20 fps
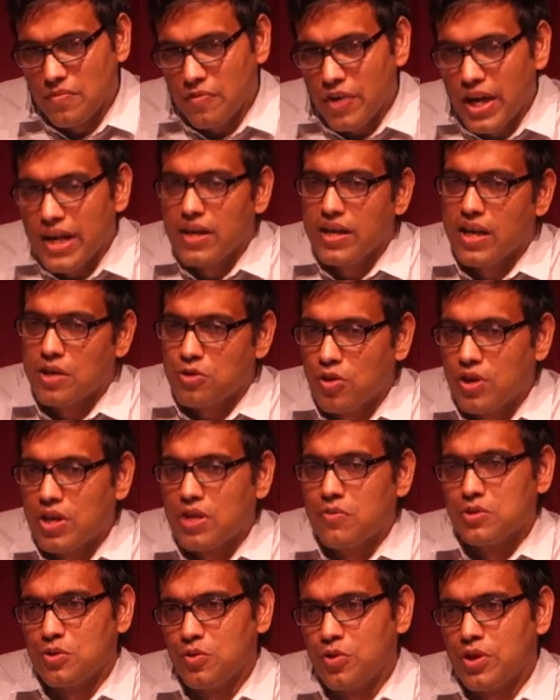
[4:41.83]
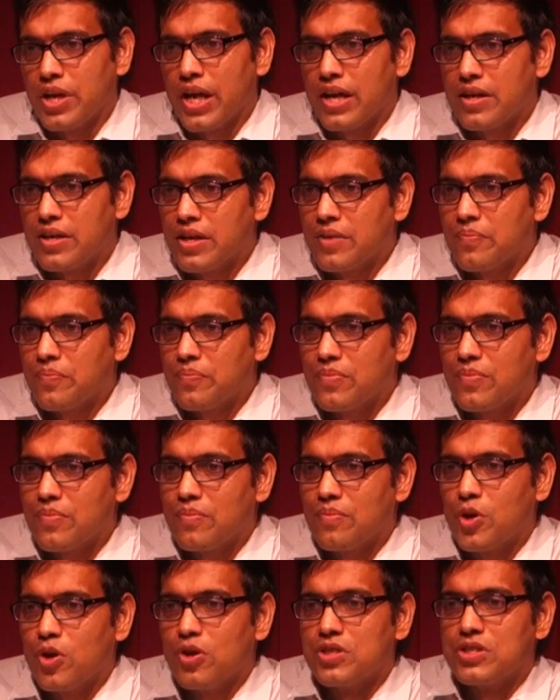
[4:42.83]
Frankly, I thought it was overreacting,
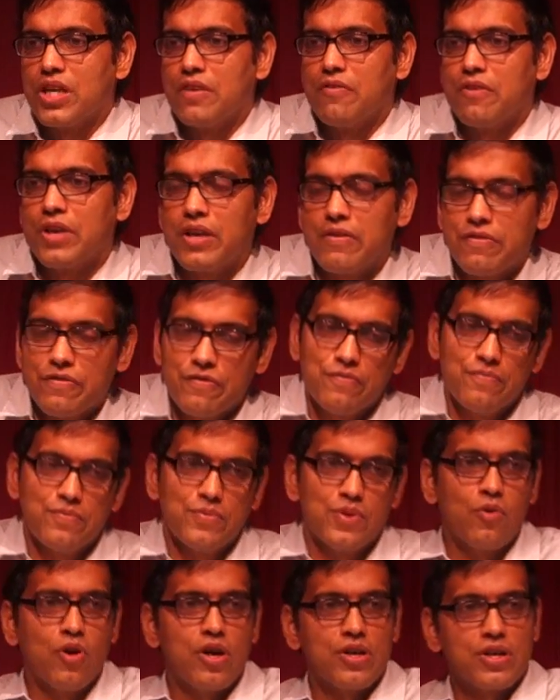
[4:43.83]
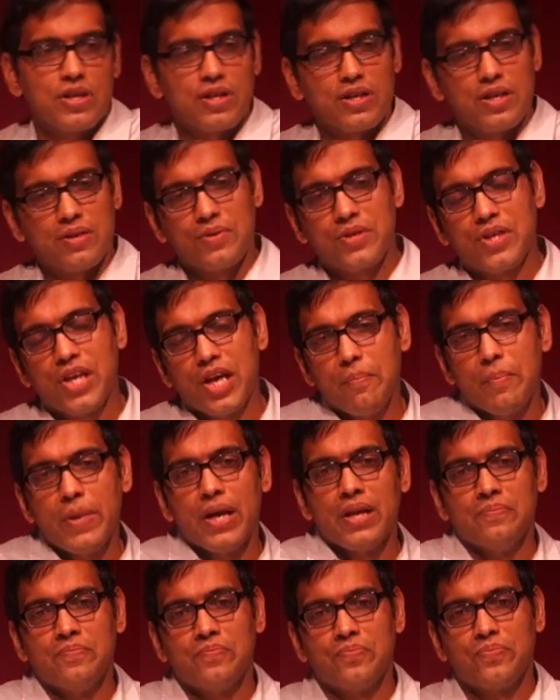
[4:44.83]
because even if the water came
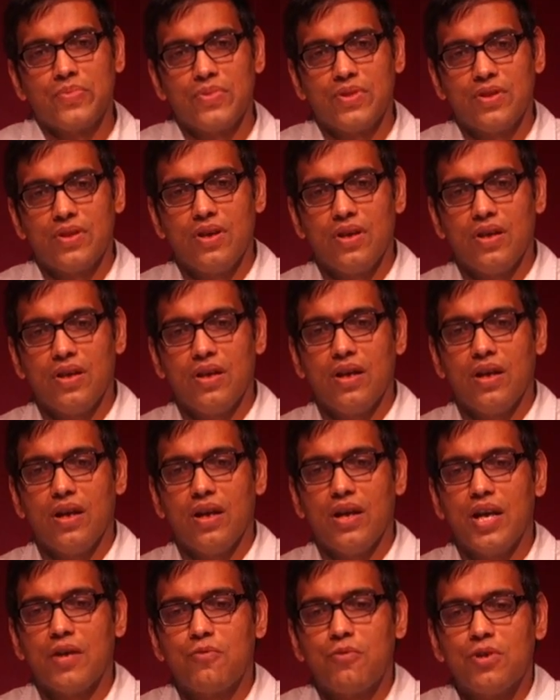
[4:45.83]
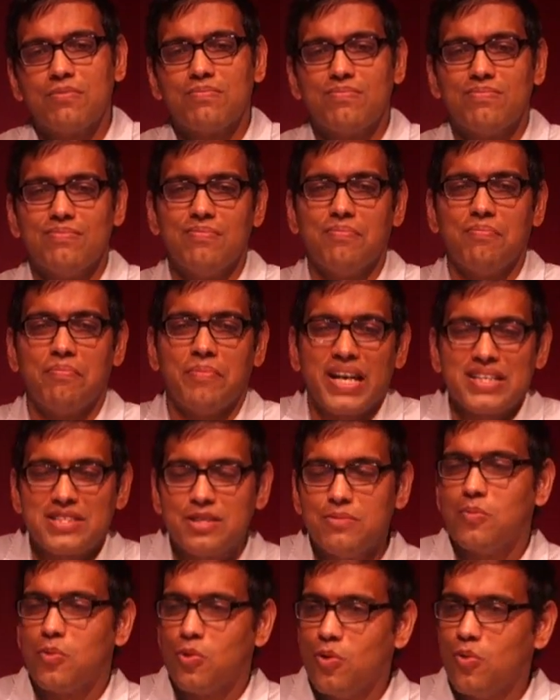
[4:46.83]
in, it would
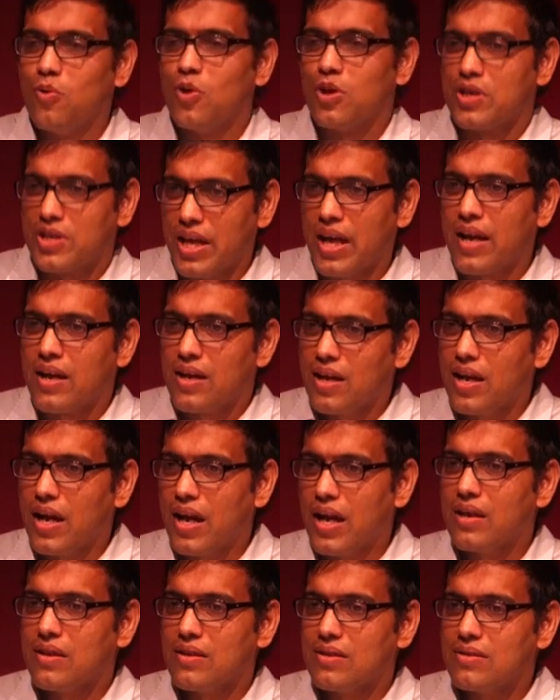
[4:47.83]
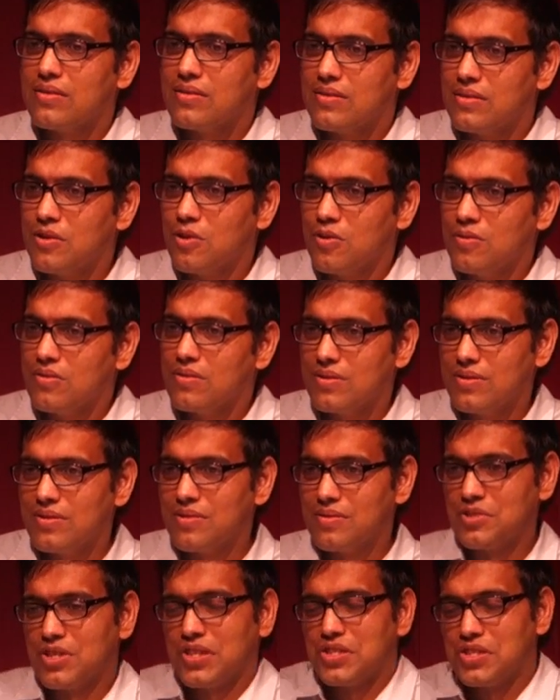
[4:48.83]
maximum go ankle high,
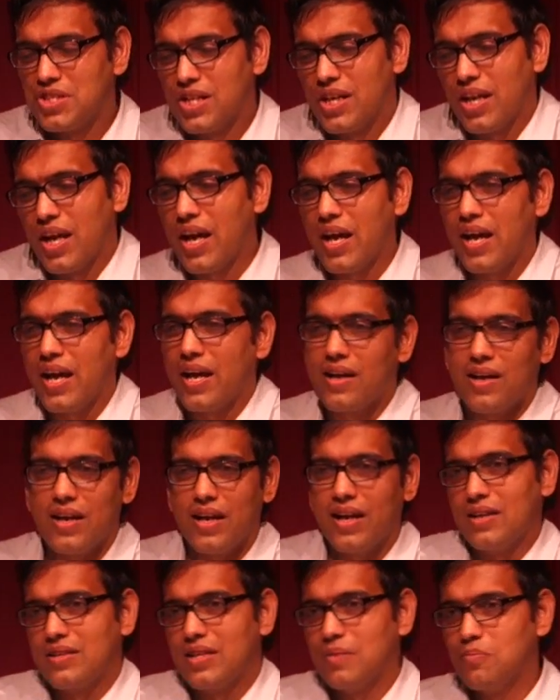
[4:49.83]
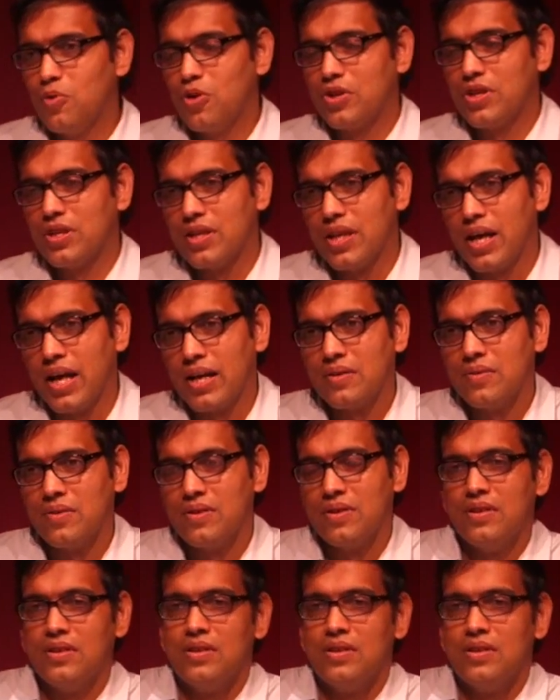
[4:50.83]
shin high, ankle high, nothing more than that.